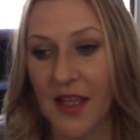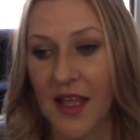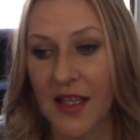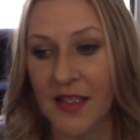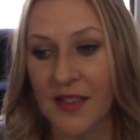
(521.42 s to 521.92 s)

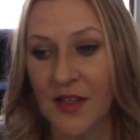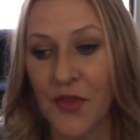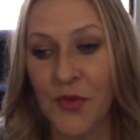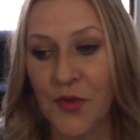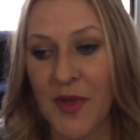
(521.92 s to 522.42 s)
and
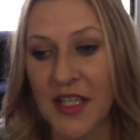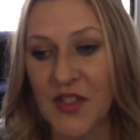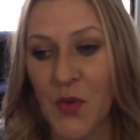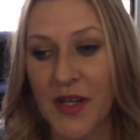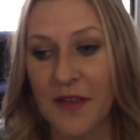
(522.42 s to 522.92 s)
through May
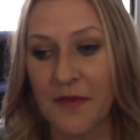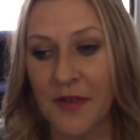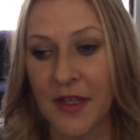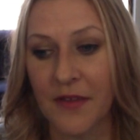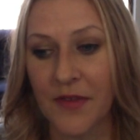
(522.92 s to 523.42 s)

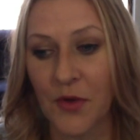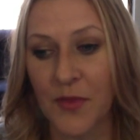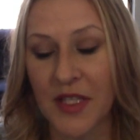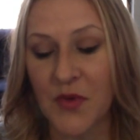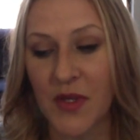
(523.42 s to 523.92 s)
25th or
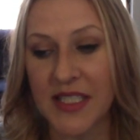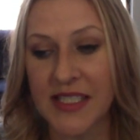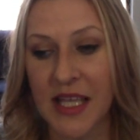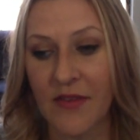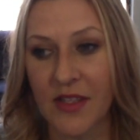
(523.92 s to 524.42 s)
May
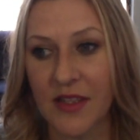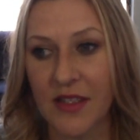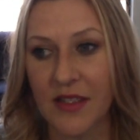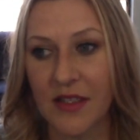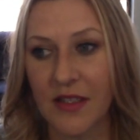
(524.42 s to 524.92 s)
27th
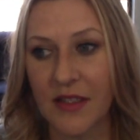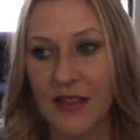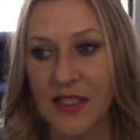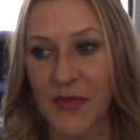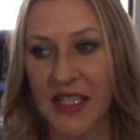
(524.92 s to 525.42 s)

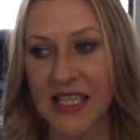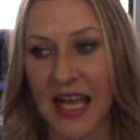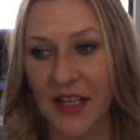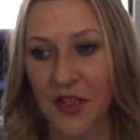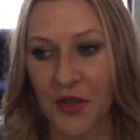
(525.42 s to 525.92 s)
is
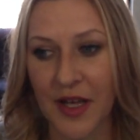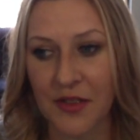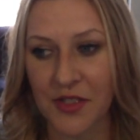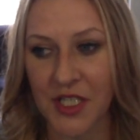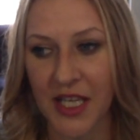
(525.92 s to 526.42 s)
spectacular
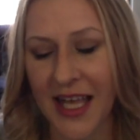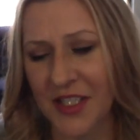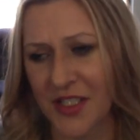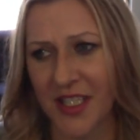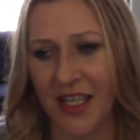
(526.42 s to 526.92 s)
energy.
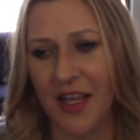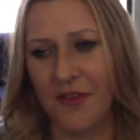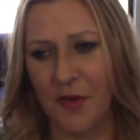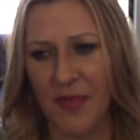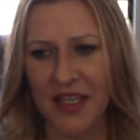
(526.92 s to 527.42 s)
Actually,
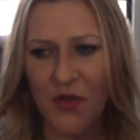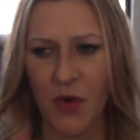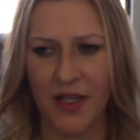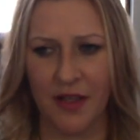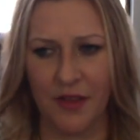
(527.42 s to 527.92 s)
from May
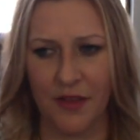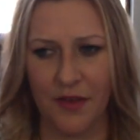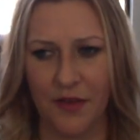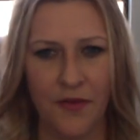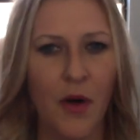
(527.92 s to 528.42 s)
20th
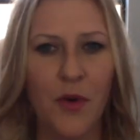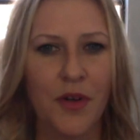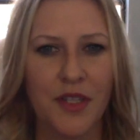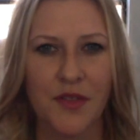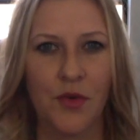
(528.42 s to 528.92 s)

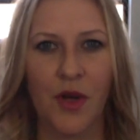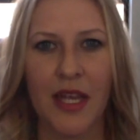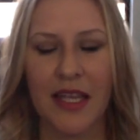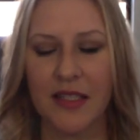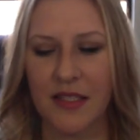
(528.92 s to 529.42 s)
forward is
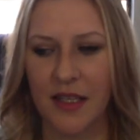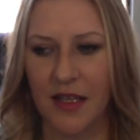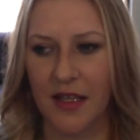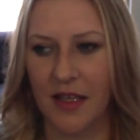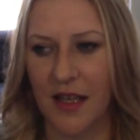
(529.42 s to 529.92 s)
great
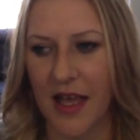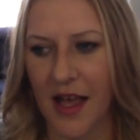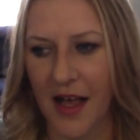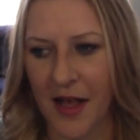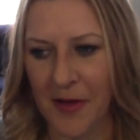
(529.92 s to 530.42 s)

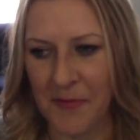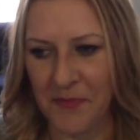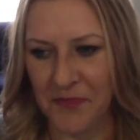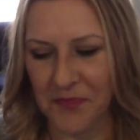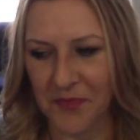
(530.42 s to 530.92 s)

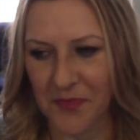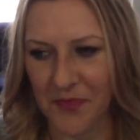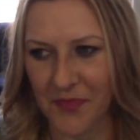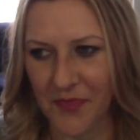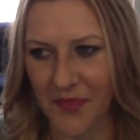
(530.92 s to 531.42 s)

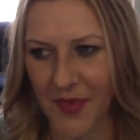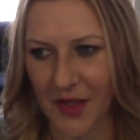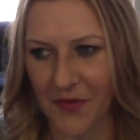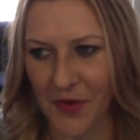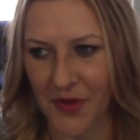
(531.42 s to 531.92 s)

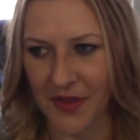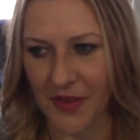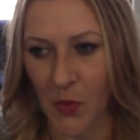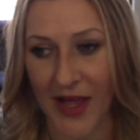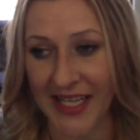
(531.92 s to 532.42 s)
for
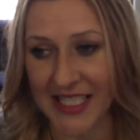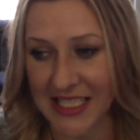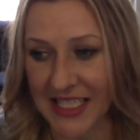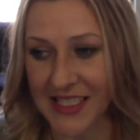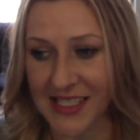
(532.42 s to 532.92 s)
the wedding
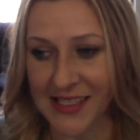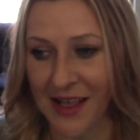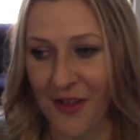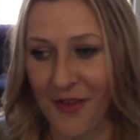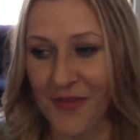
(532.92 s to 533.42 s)
date
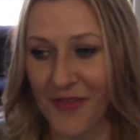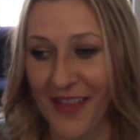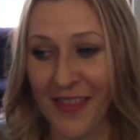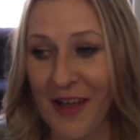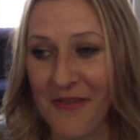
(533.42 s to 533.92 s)
itself. I
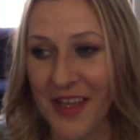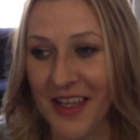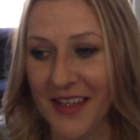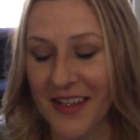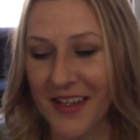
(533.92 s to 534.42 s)
love it.